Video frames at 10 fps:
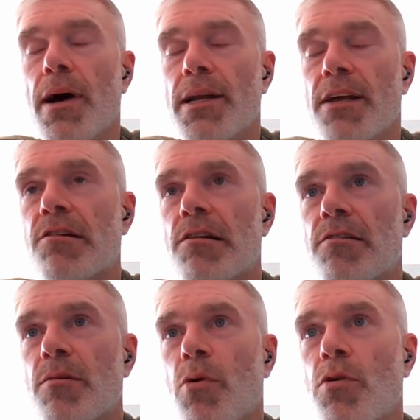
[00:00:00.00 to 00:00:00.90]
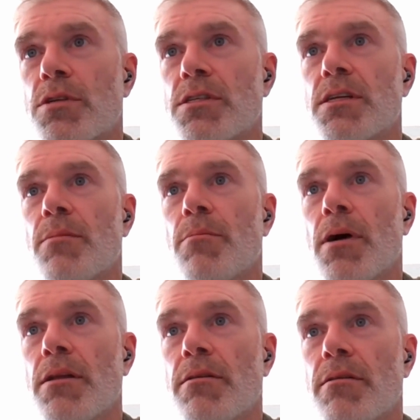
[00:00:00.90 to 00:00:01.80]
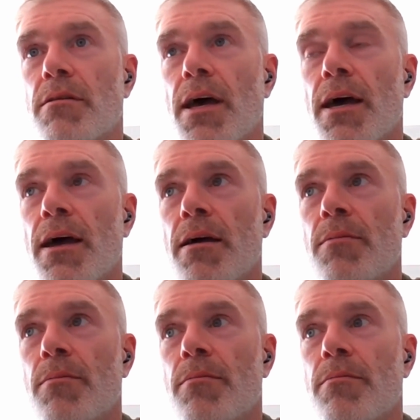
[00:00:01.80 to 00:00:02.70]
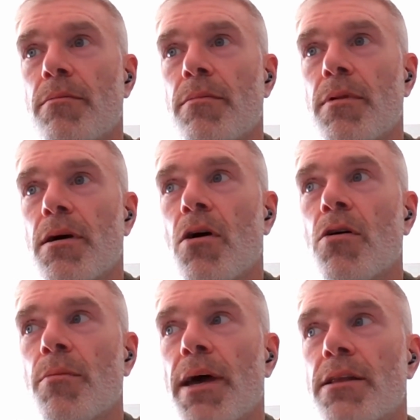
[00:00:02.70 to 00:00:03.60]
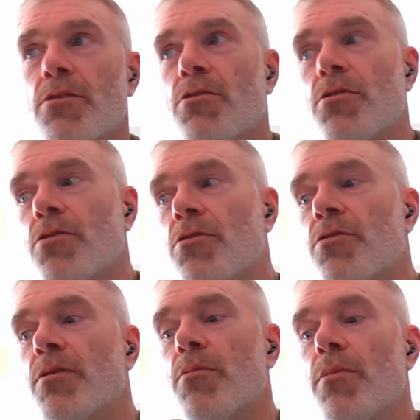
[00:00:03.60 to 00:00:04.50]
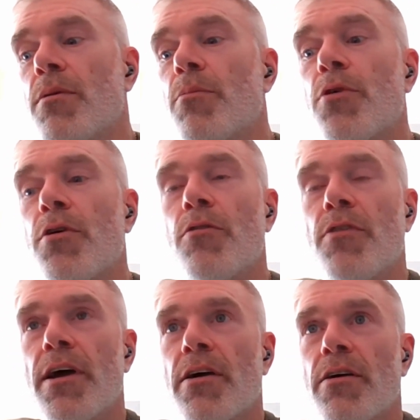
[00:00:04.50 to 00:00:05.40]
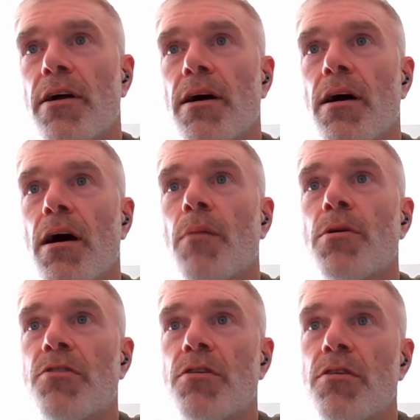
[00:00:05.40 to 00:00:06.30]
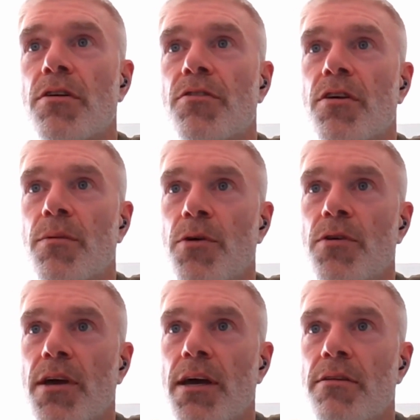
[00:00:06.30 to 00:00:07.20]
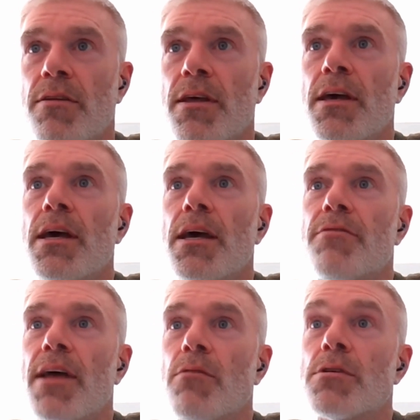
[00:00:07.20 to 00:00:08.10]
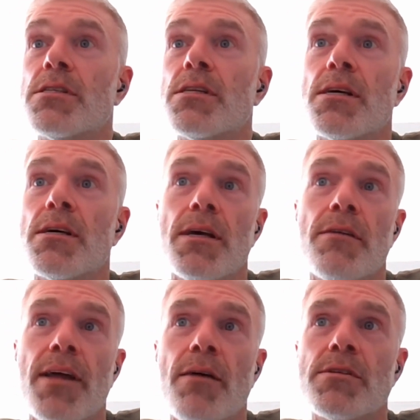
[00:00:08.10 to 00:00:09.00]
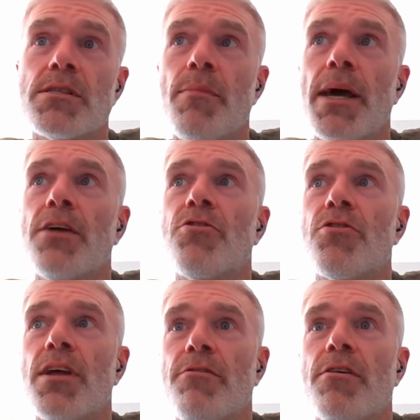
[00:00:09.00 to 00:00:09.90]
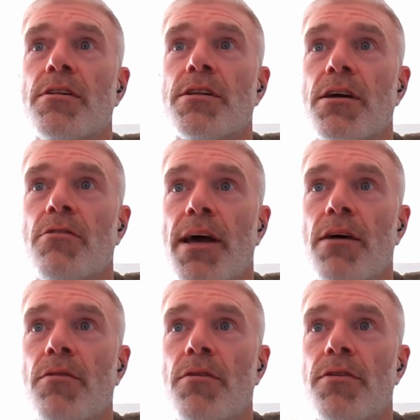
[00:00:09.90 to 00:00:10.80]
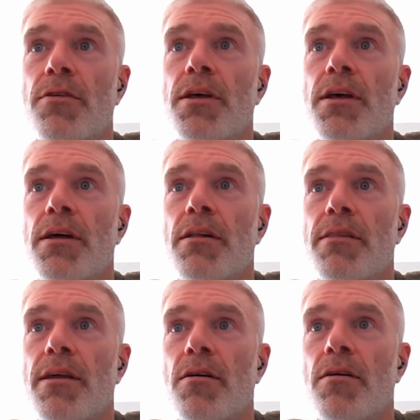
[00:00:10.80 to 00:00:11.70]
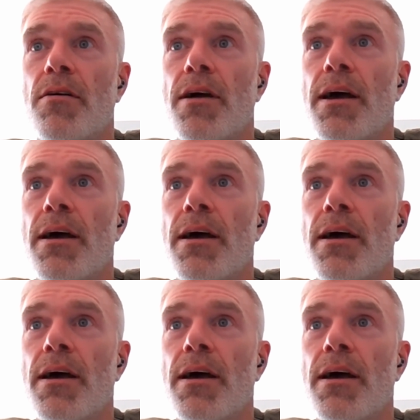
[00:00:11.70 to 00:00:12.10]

additional supports that might augment or improve their opportunities to communicate if that was the major difficulty around their